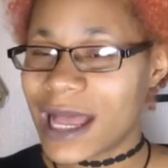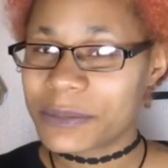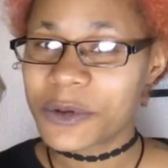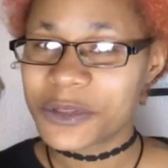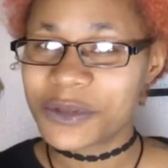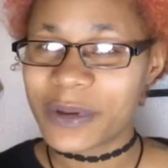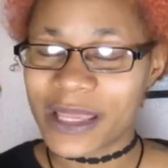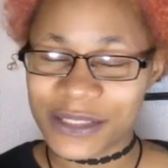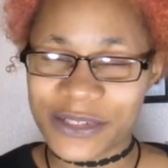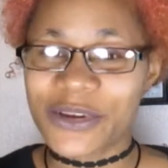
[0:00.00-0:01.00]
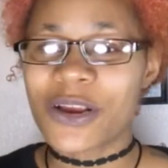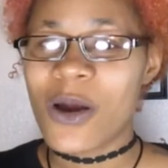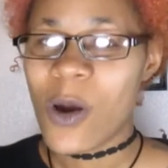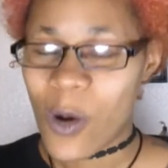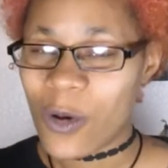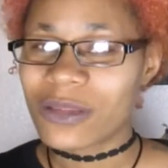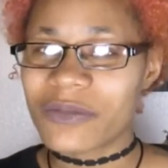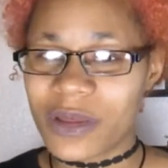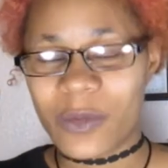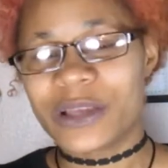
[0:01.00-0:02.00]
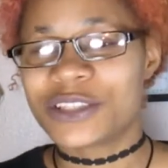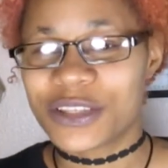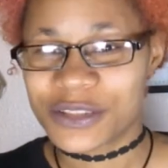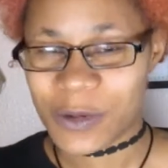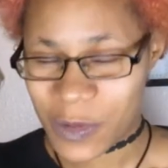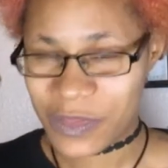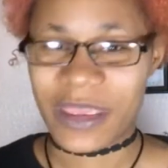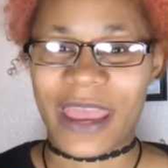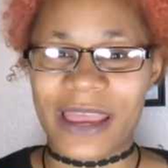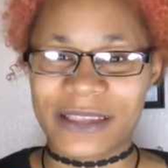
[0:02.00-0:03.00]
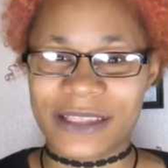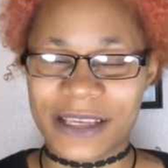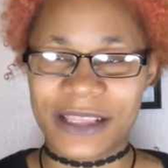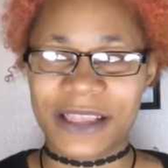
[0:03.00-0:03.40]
I'm going to answer all of the questions on the ask.